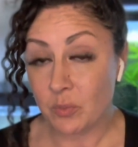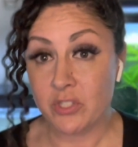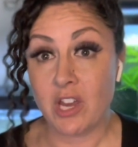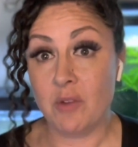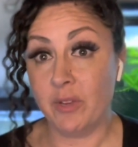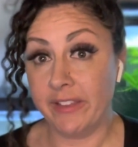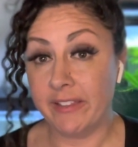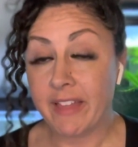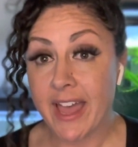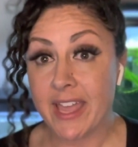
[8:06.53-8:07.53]
which I really
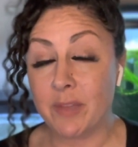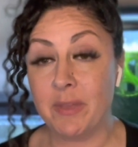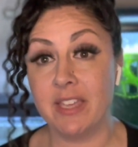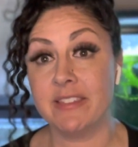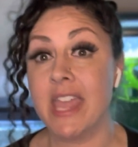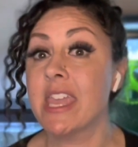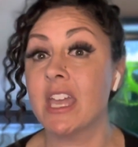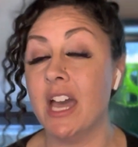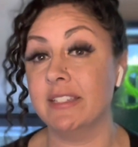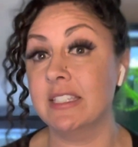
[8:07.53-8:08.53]
like because I can
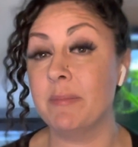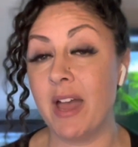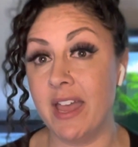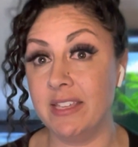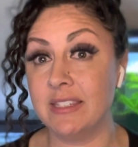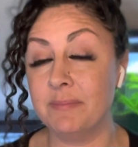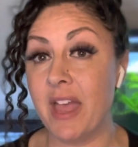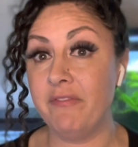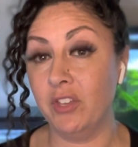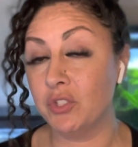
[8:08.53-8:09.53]
customize
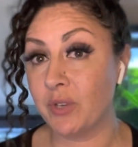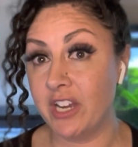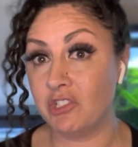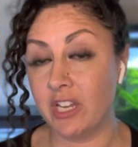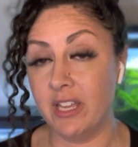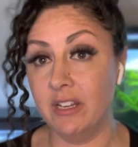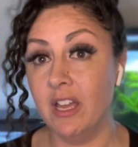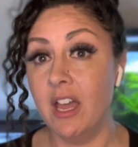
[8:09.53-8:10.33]
my filtration.